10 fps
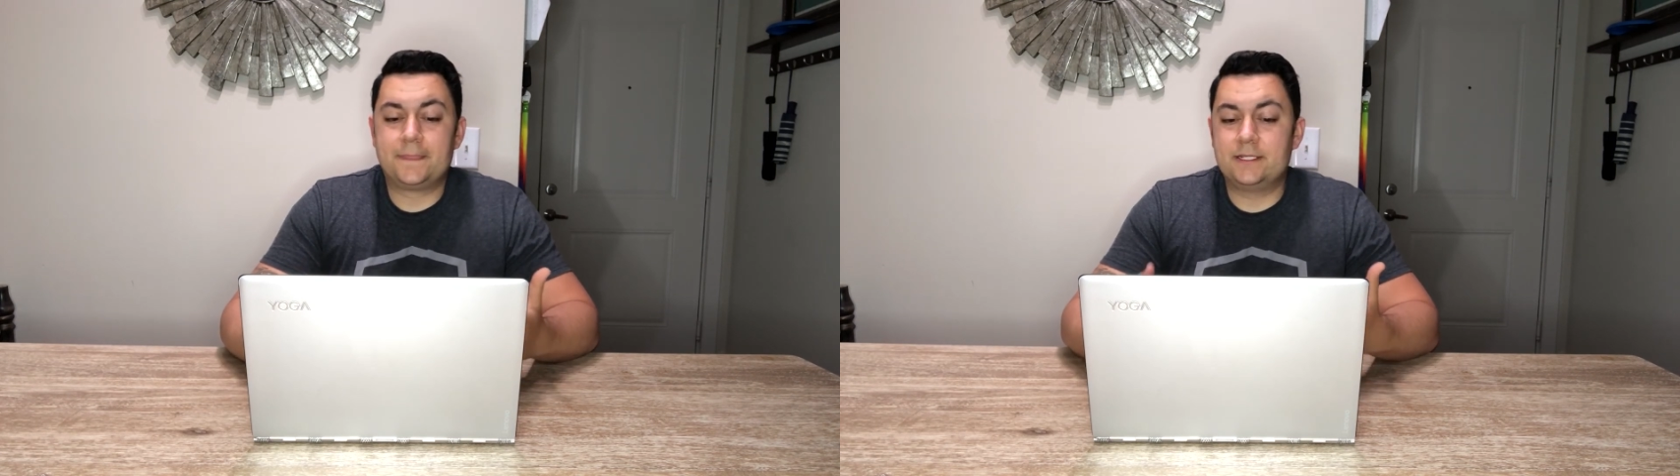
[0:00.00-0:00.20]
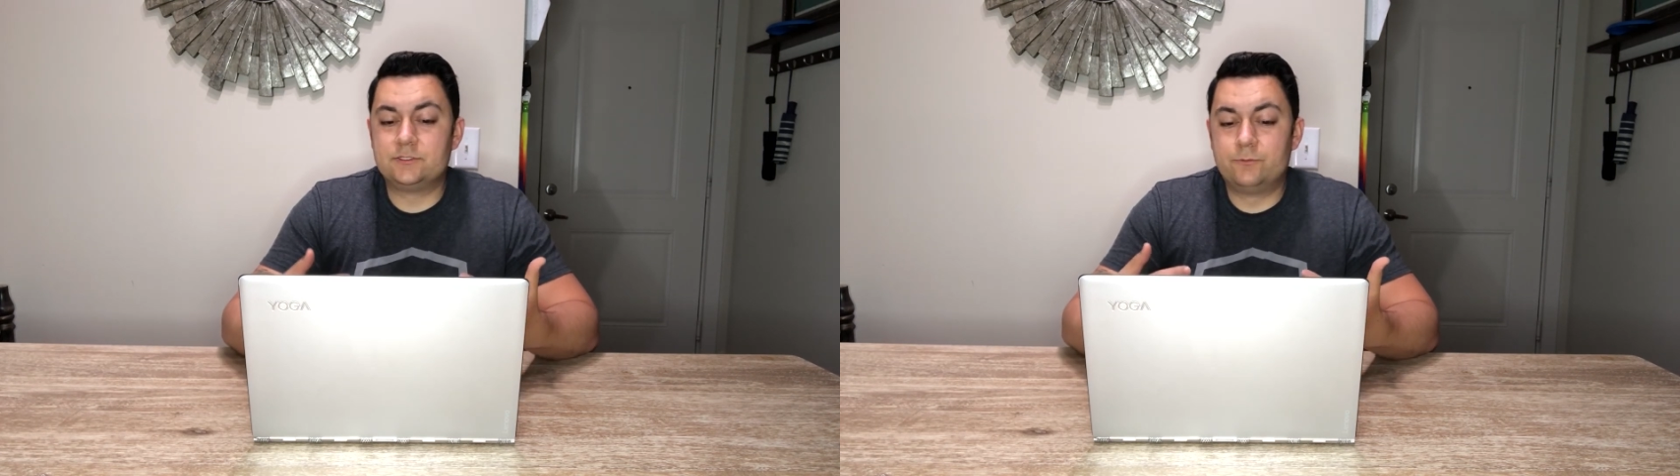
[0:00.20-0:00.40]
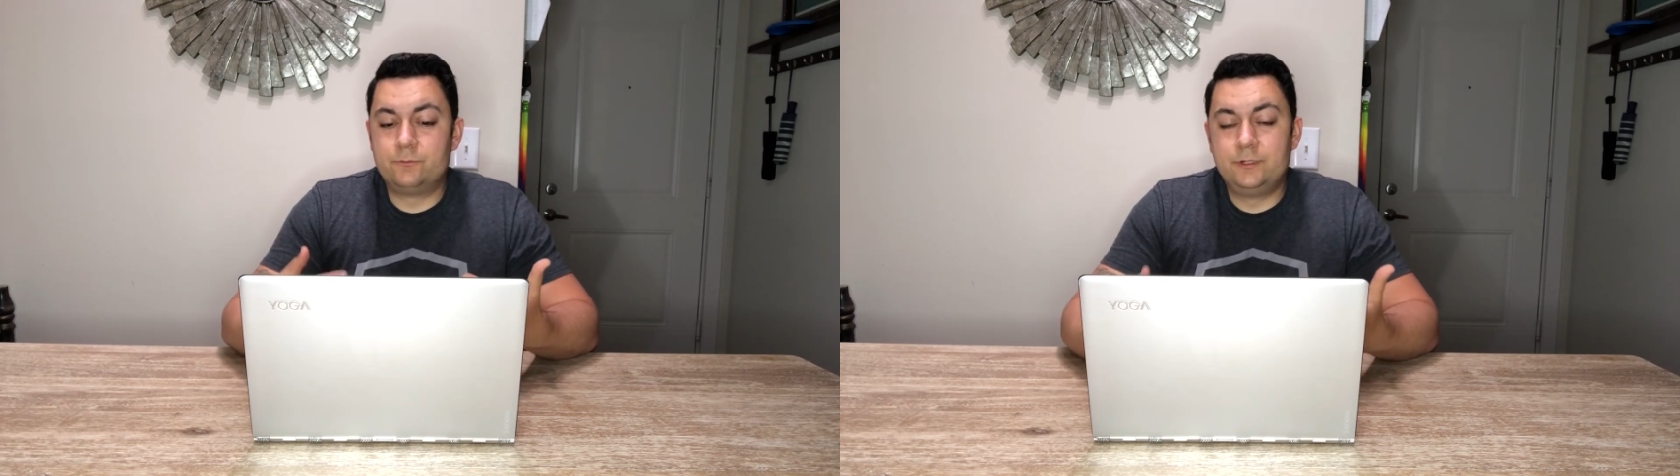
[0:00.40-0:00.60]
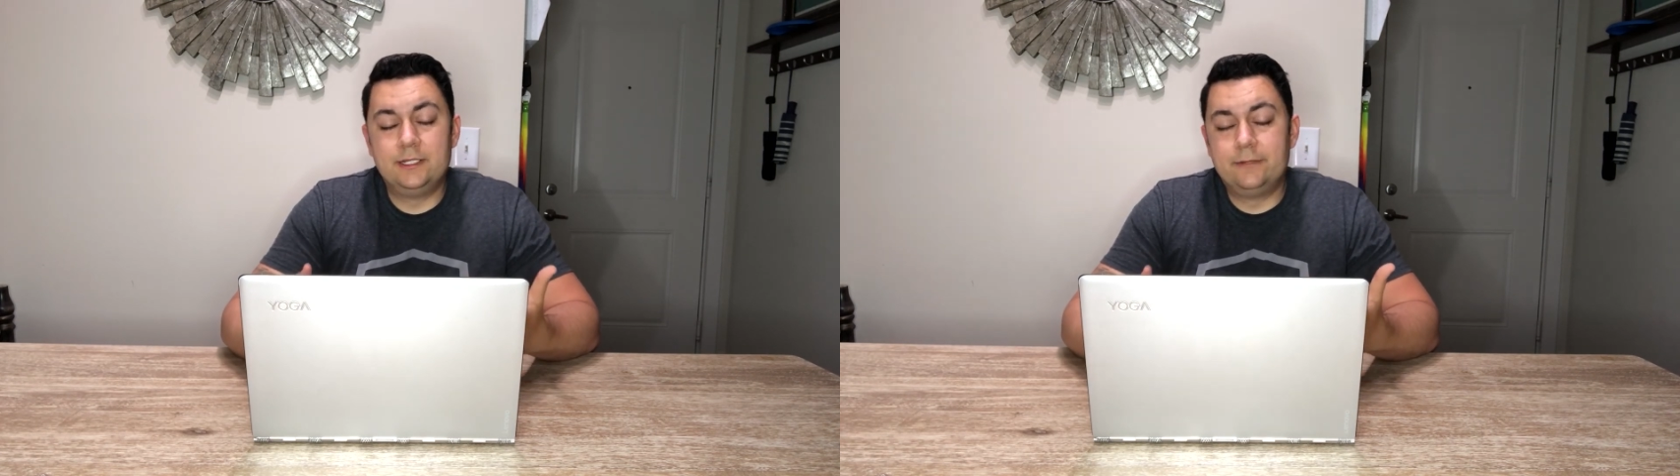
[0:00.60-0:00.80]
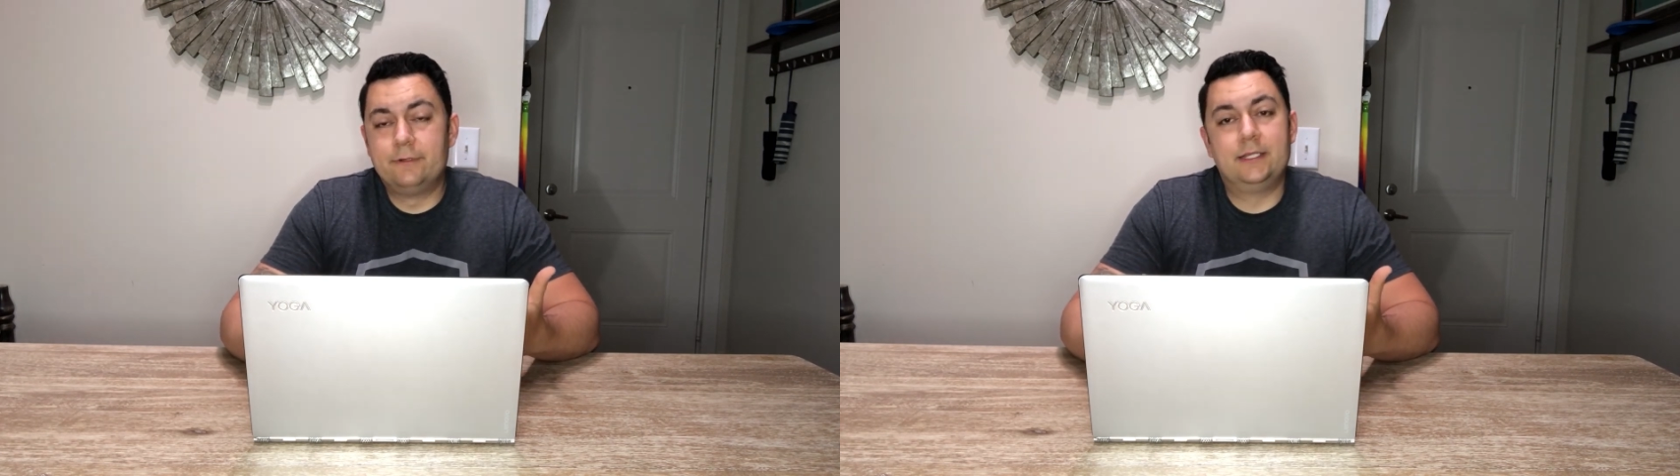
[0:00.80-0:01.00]
It's a
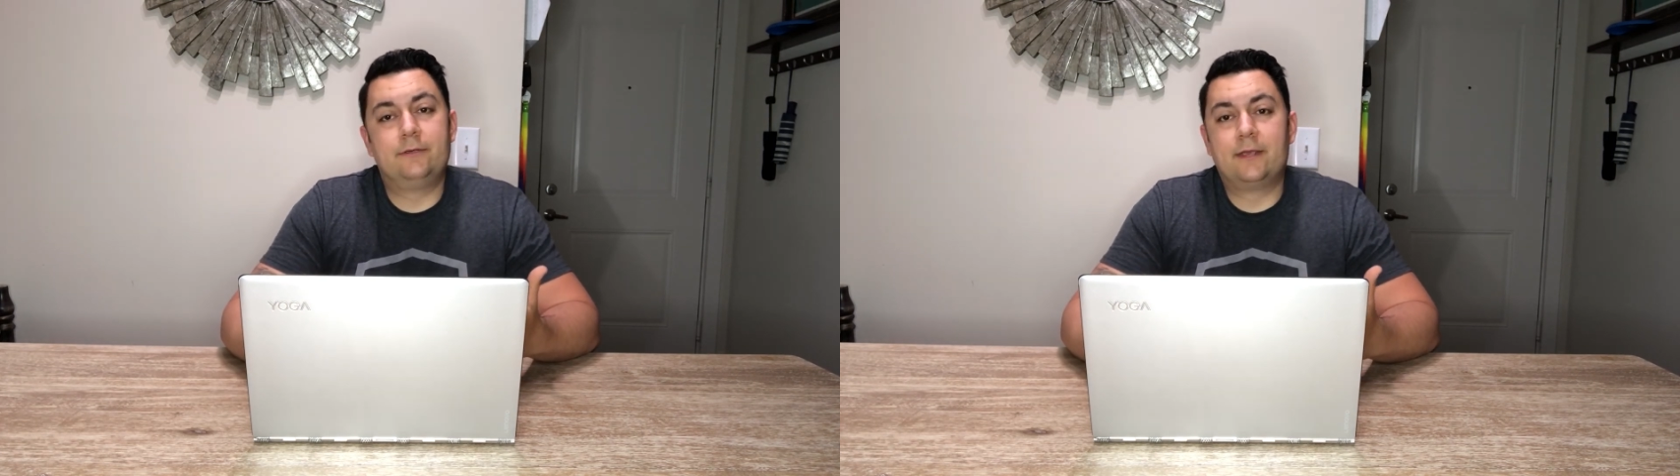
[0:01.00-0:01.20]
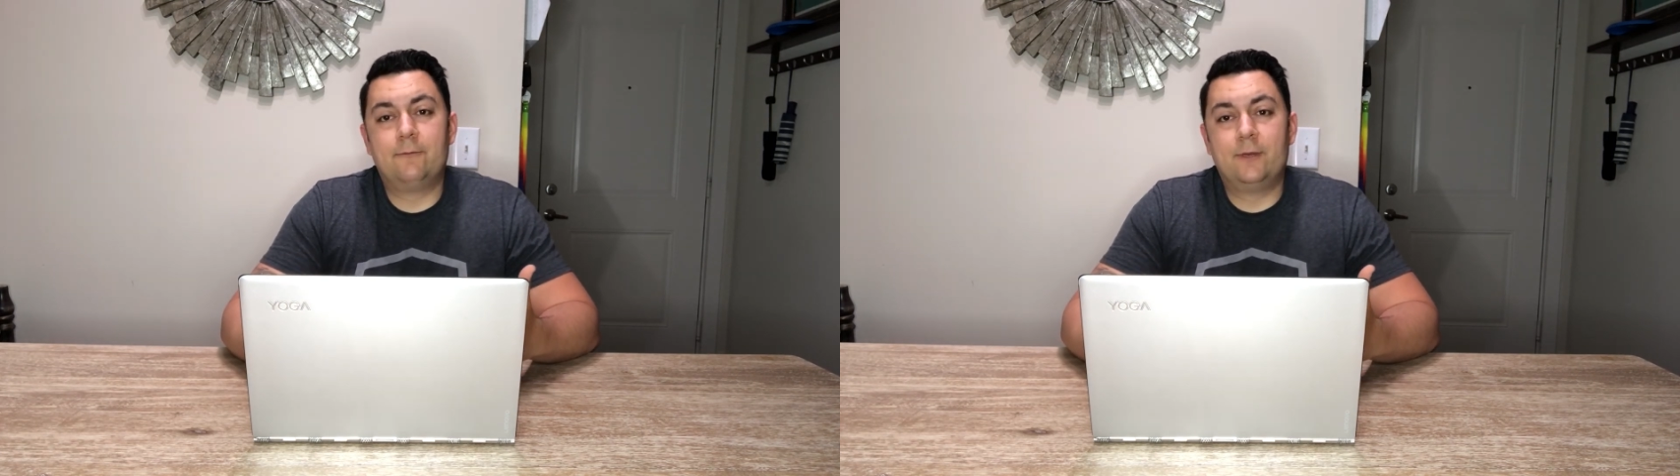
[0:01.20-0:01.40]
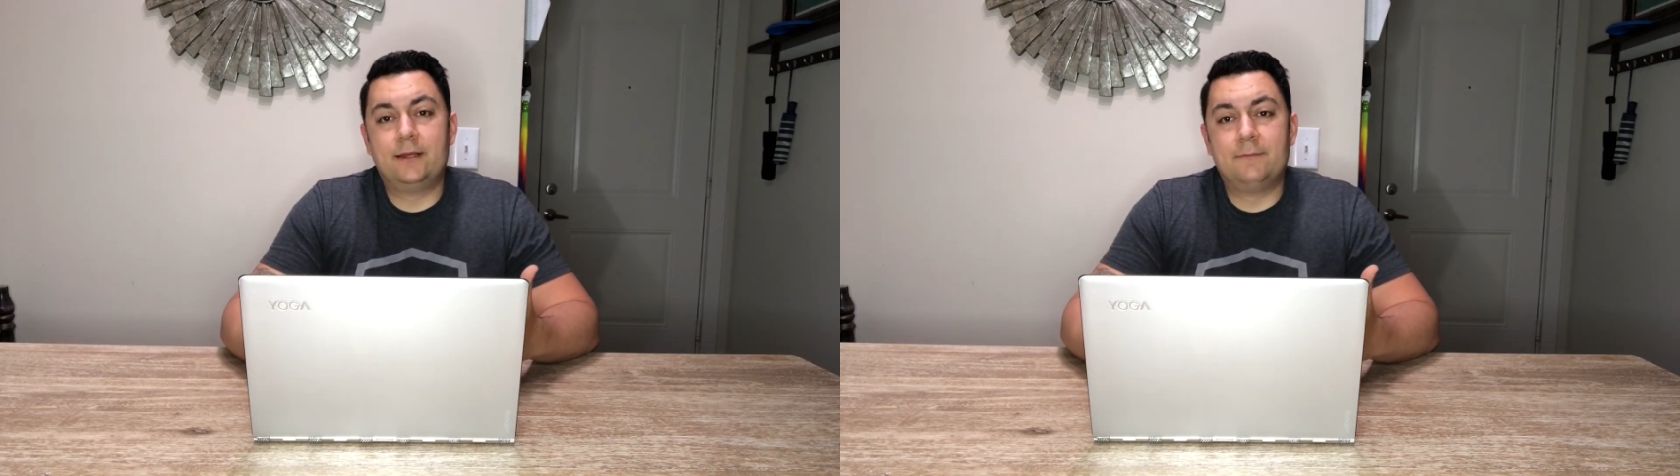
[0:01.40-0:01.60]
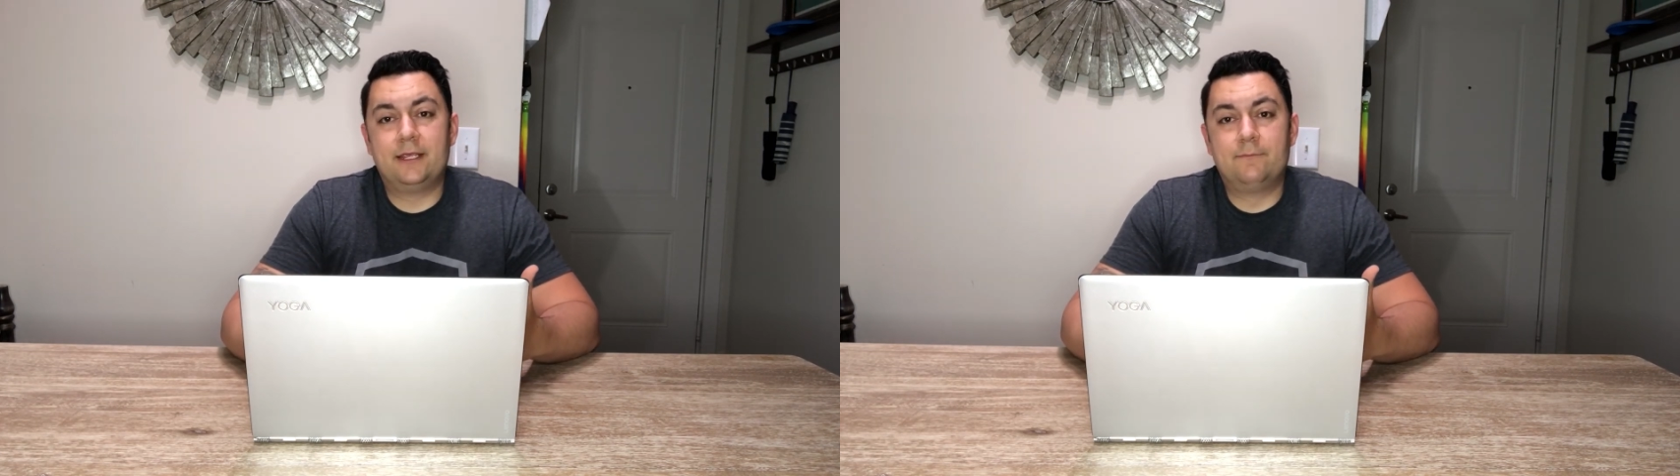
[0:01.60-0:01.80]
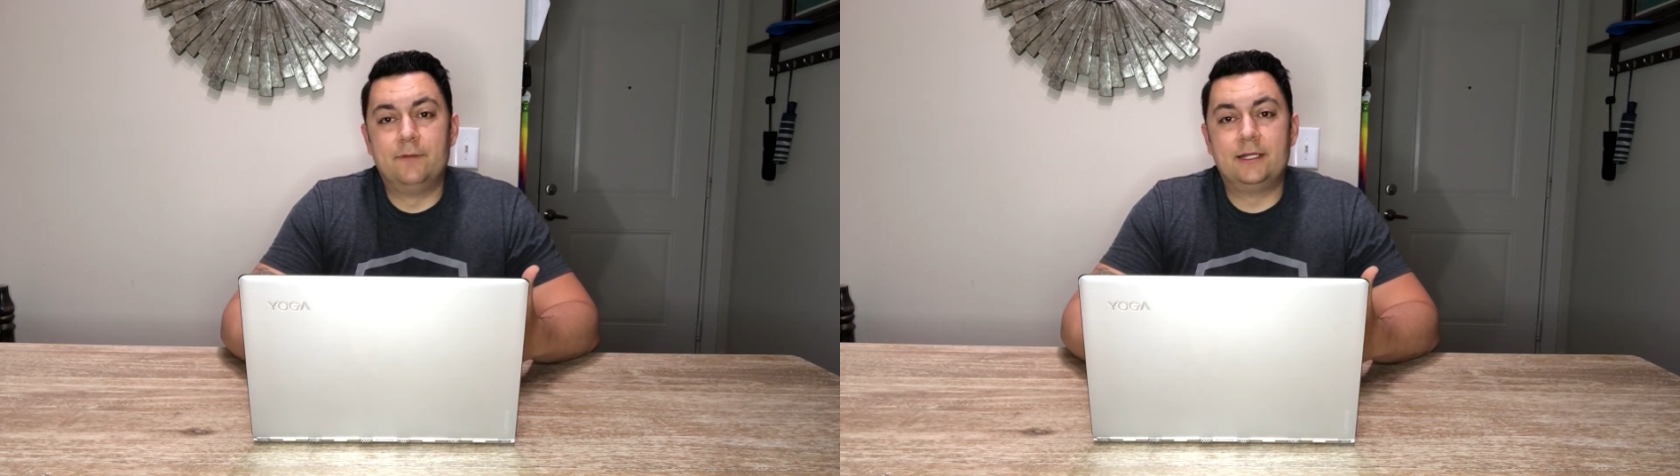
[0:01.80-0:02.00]
really, really great way to
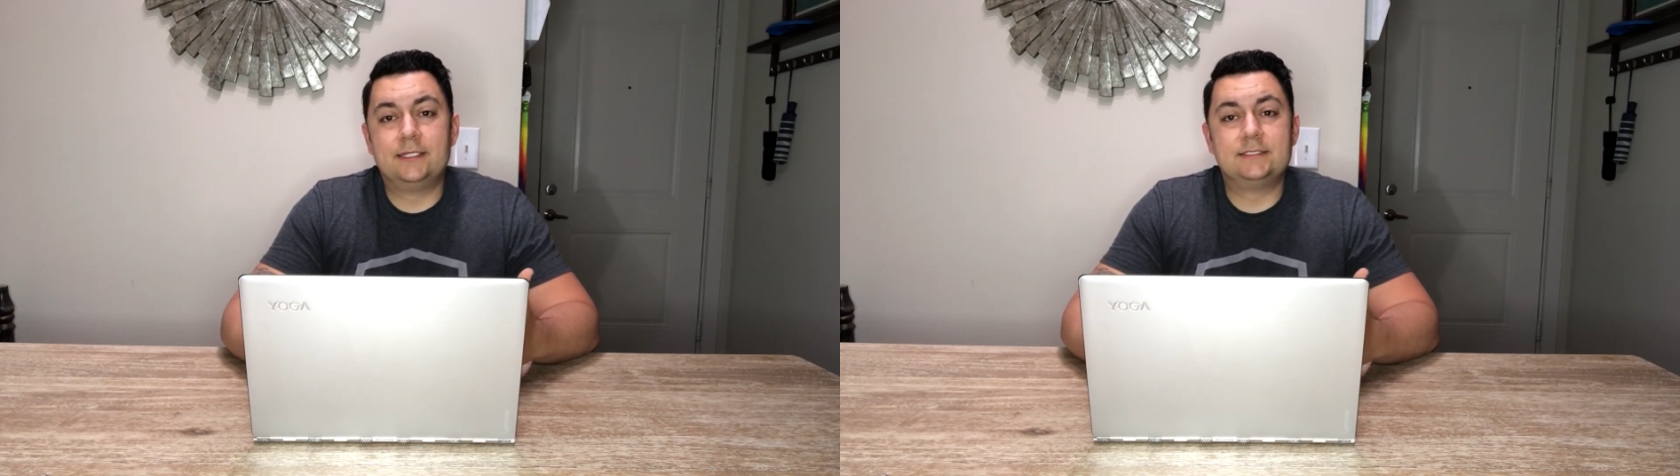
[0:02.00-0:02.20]
make money.